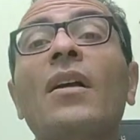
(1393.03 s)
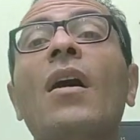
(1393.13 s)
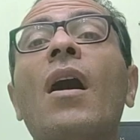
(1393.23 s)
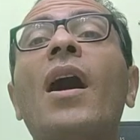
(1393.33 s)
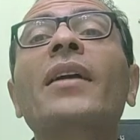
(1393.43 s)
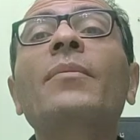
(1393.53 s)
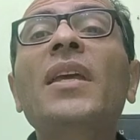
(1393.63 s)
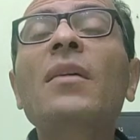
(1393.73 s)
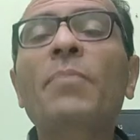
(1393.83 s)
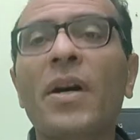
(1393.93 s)
I
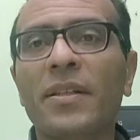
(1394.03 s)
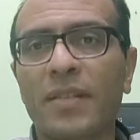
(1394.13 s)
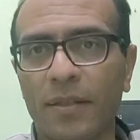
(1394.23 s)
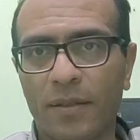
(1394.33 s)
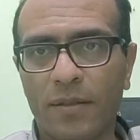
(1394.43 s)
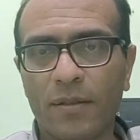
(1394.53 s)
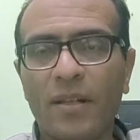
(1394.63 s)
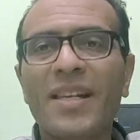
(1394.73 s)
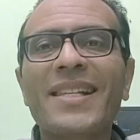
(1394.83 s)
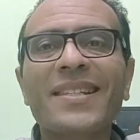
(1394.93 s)
mean by this,
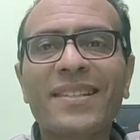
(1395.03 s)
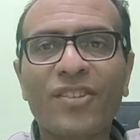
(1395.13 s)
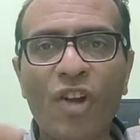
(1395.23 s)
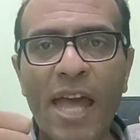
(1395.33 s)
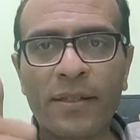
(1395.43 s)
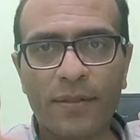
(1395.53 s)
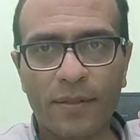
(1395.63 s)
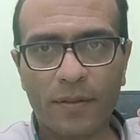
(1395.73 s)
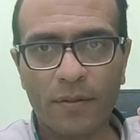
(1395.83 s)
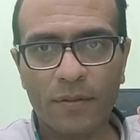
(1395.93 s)

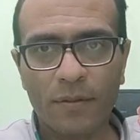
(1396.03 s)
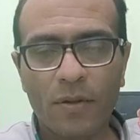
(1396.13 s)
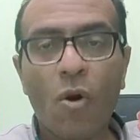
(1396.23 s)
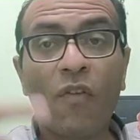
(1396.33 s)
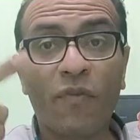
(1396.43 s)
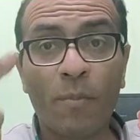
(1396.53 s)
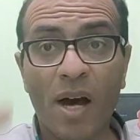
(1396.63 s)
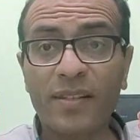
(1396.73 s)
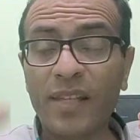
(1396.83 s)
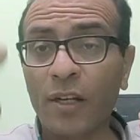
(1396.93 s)
strength of
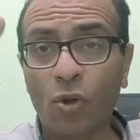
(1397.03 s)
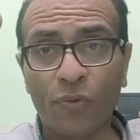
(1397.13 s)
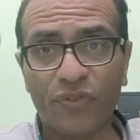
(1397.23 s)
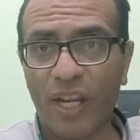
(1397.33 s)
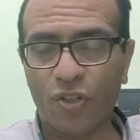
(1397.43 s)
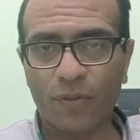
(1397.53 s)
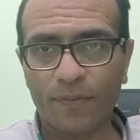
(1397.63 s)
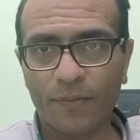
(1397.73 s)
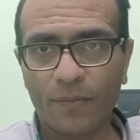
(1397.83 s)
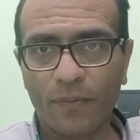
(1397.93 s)
muscle contraction
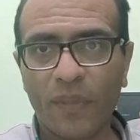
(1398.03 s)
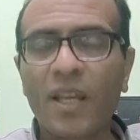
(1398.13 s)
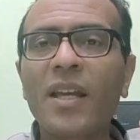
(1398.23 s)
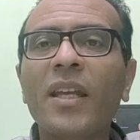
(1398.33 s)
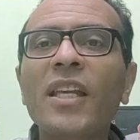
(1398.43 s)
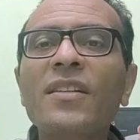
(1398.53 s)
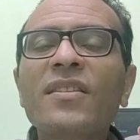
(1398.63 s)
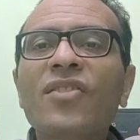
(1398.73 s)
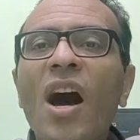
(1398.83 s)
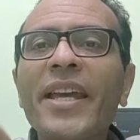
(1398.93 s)
is
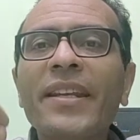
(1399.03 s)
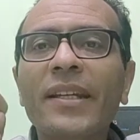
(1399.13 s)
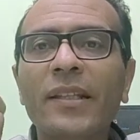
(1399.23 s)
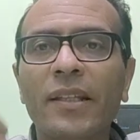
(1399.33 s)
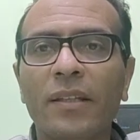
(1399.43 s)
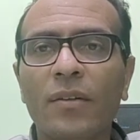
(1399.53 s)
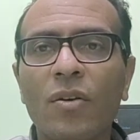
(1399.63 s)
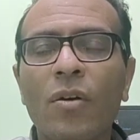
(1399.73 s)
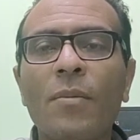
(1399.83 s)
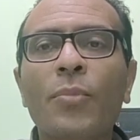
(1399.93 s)
directly
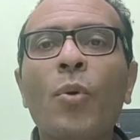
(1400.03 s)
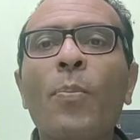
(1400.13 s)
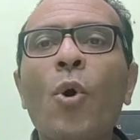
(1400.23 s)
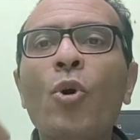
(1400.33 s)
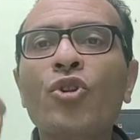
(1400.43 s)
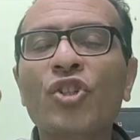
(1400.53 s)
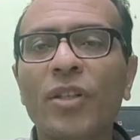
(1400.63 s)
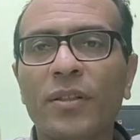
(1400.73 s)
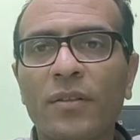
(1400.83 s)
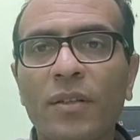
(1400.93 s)

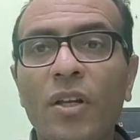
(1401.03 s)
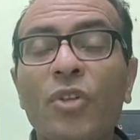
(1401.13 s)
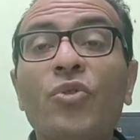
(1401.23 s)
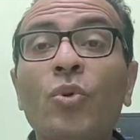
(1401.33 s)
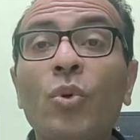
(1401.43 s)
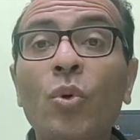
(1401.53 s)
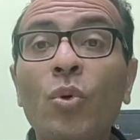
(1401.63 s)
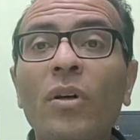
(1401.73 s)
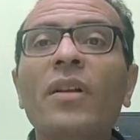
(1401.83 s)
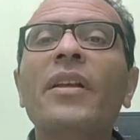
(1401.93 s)
proportionate to
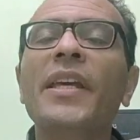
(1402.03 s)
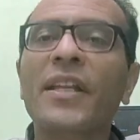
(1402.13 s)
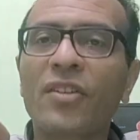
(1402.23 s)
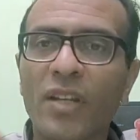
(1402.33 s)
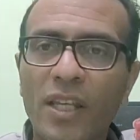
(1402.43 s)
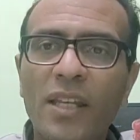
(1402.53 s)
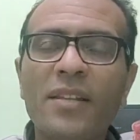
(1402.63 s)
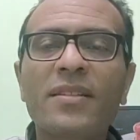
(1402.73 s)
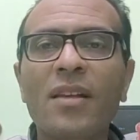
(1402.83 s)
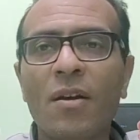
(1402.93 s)

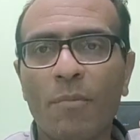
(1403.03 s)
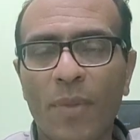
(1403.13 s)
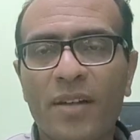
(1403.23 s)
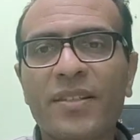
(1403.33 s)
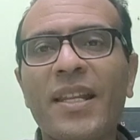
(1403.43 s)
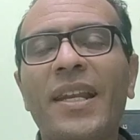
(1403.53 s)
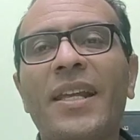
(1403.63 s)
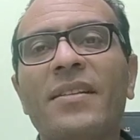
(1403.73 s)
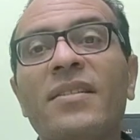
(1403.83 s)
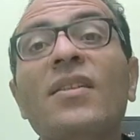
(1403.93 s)
increase muscle
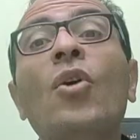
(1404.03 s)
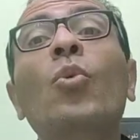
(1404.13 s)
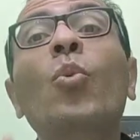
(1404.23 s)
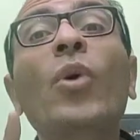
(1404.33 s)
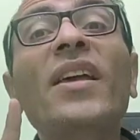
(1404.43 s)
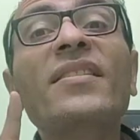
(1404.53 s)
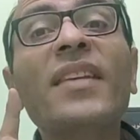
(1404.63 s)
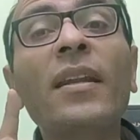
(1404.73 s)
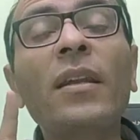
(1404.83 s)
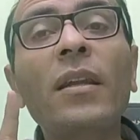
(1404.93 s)
length
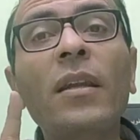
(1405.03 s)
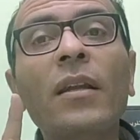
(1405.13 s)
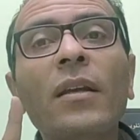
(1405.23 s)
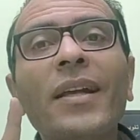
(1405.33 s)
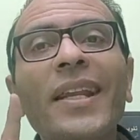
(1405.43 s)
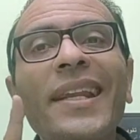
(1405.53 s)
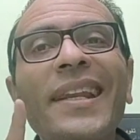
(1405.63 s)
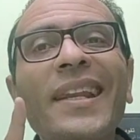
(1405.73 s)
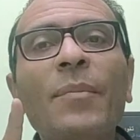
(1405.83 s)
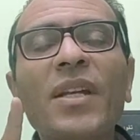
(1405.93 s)
within
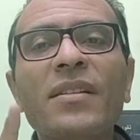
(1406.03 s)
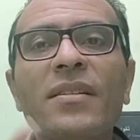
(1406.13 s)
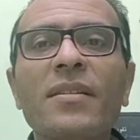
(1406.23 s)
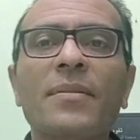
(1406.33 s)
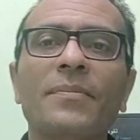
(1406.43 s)
limits